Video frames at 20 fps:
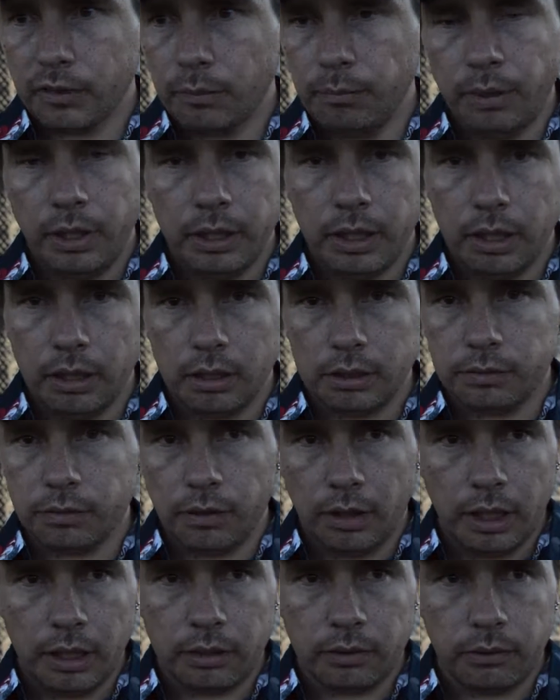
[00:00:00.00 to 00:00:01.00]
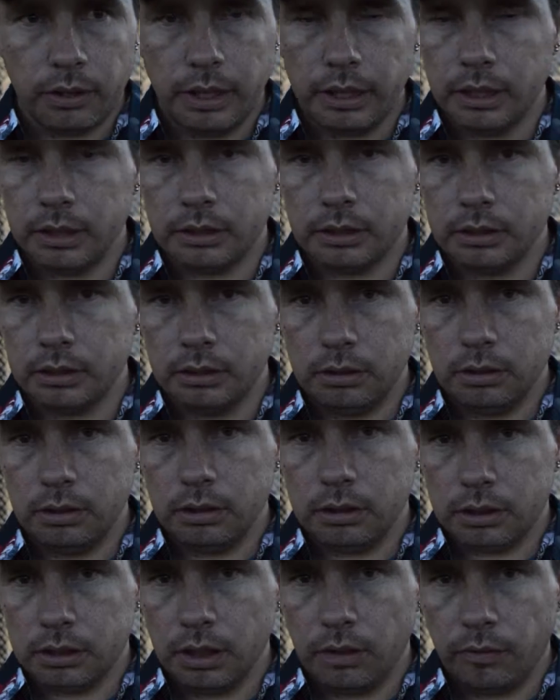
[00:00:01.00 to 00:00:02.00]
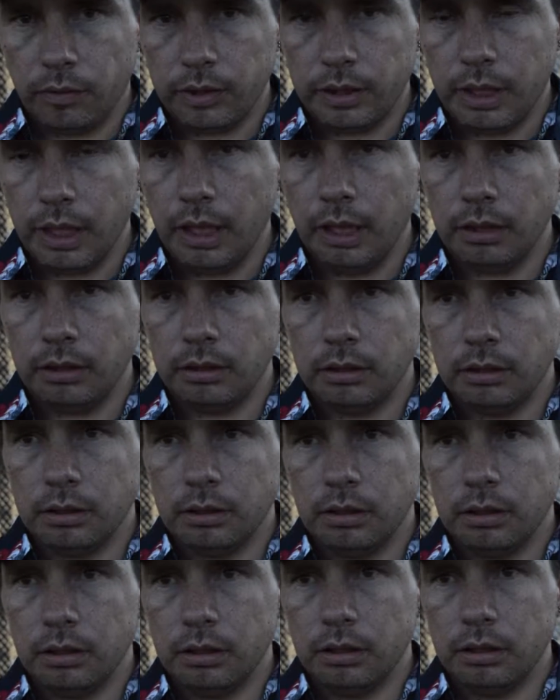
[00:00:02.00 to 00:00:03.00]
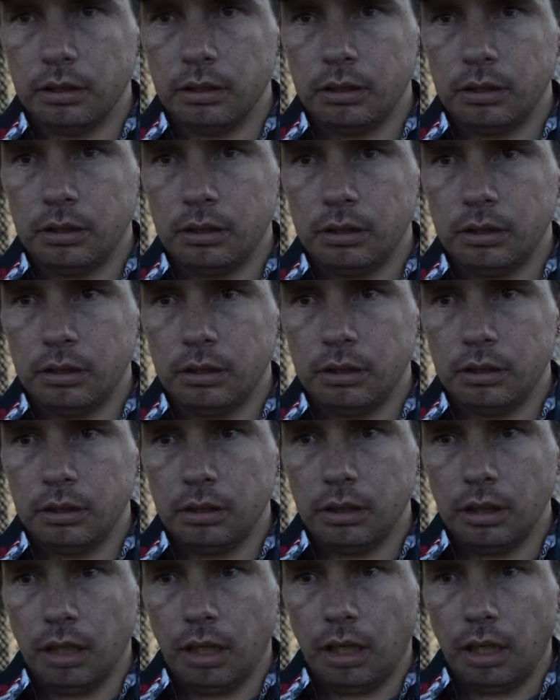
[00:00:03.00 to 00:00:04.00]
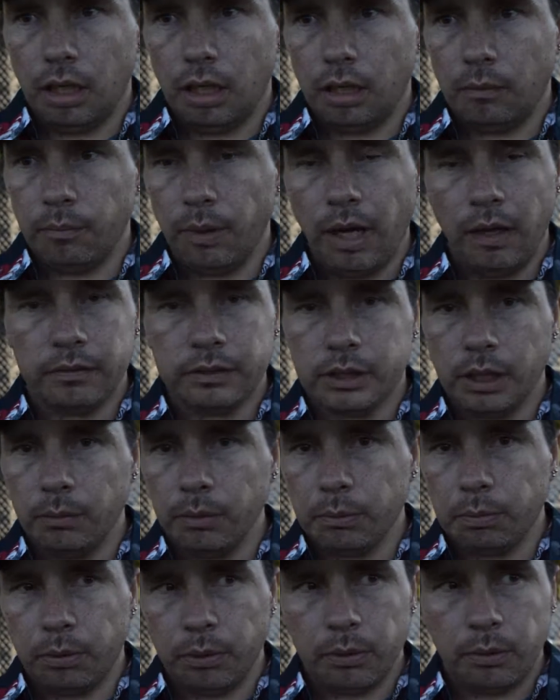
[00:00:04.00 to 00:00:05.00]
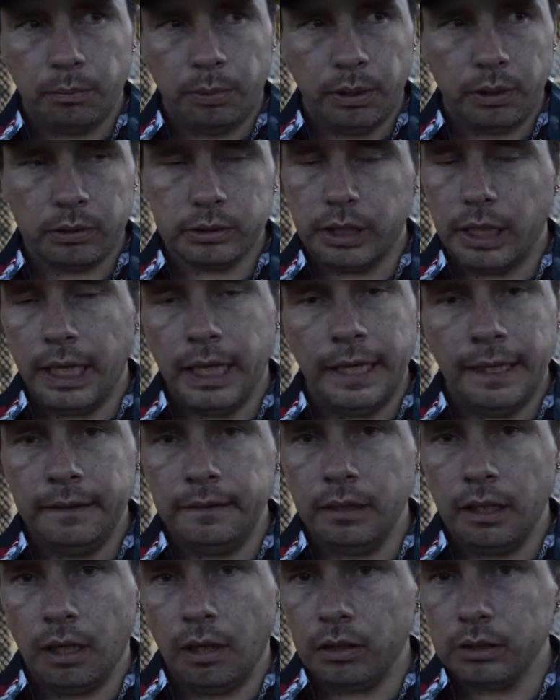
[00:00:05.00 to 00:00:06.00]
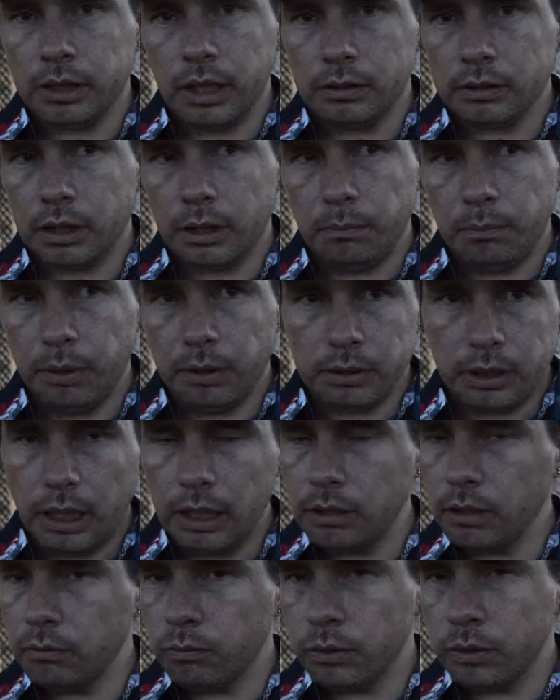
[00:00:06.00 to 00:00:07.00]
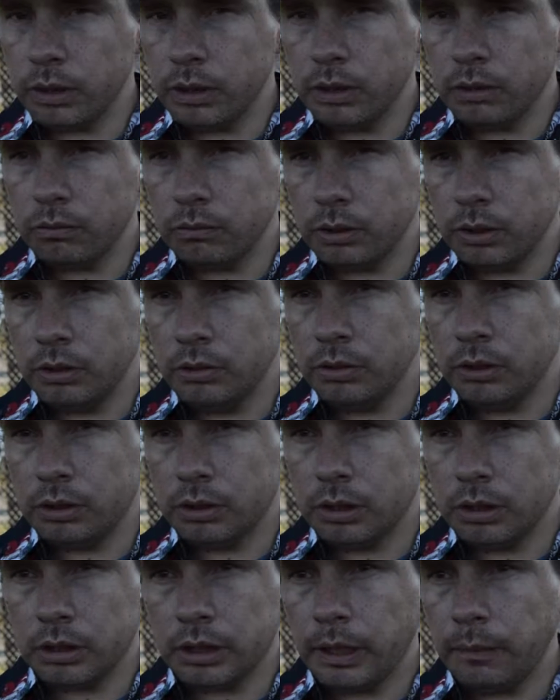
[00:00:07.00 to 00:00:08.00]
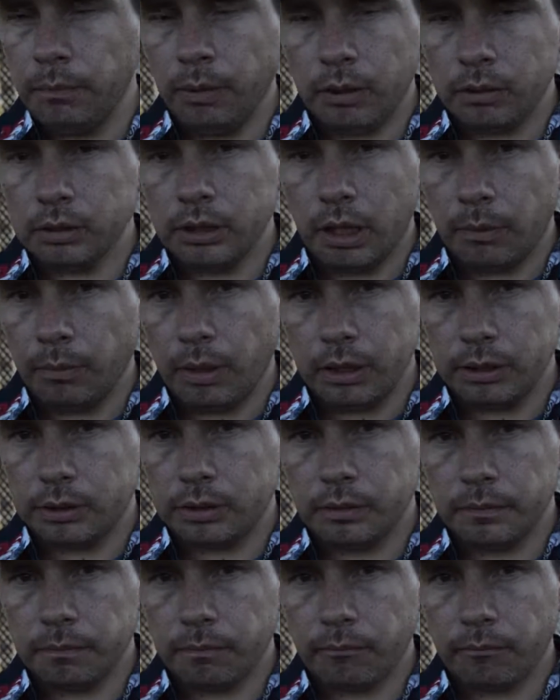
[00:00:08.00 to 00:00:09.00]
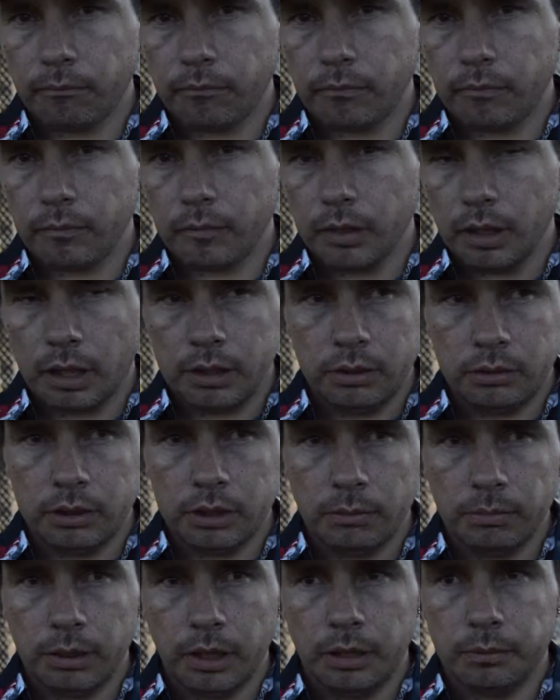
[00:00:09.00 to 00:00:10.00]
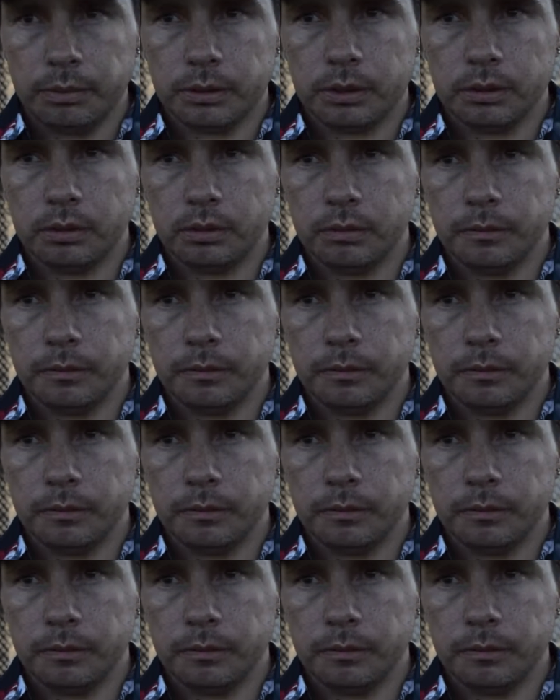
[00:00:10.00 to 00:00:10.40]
painkillers for arthritis and stuff like that. I have stomach pills, and I also have sleeping pills. I really don't use the sleeping pills that much. I do sometimes.